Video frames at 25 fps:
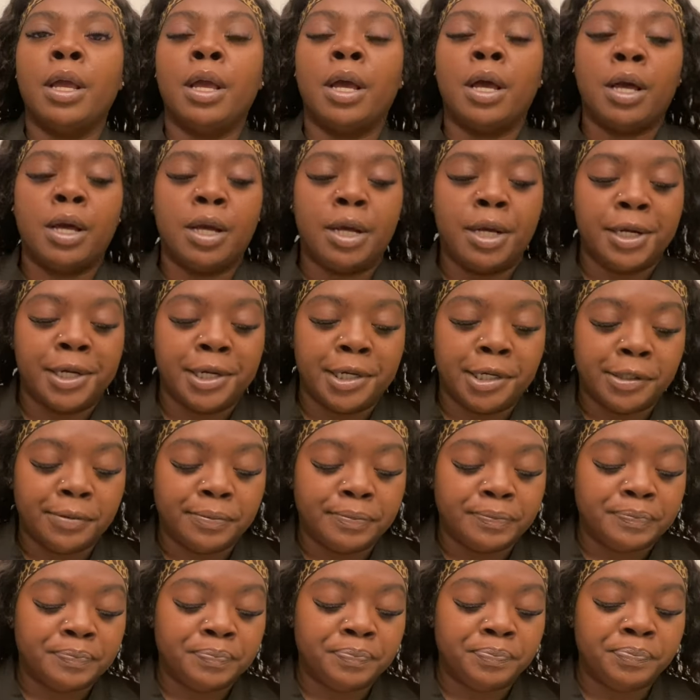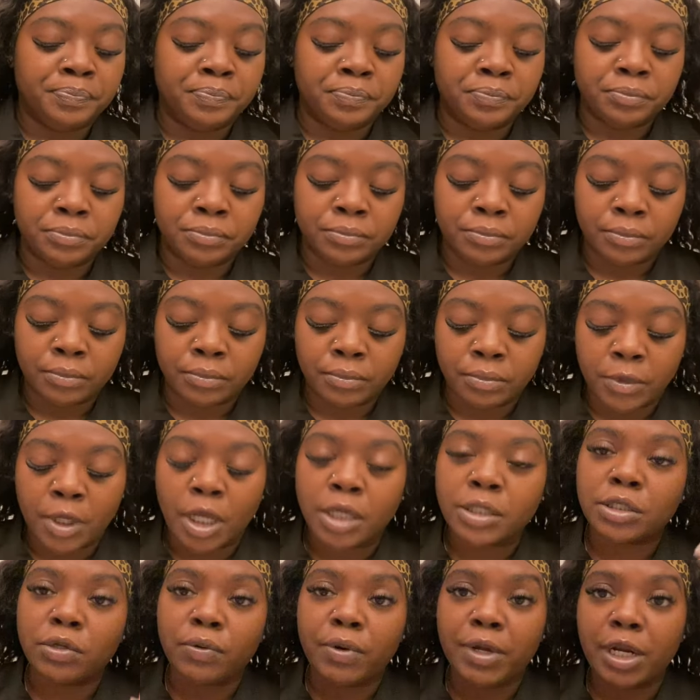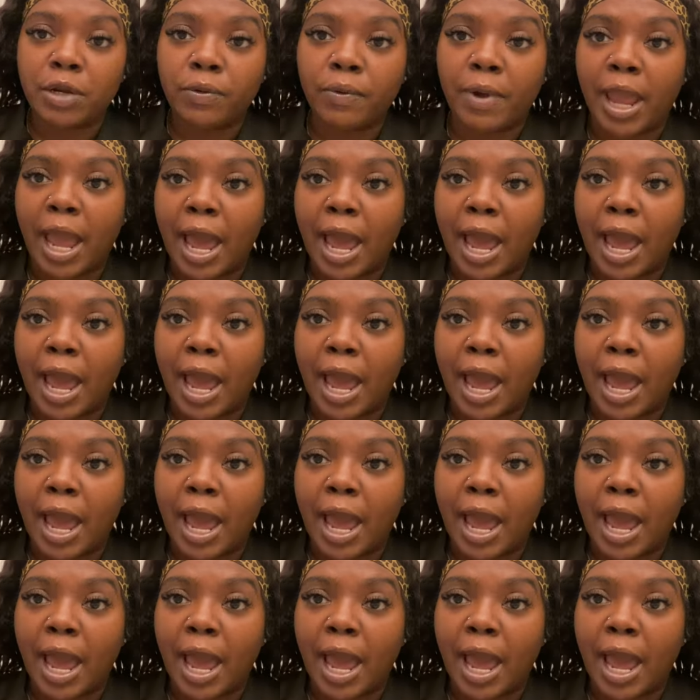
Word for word: Um, so anyway,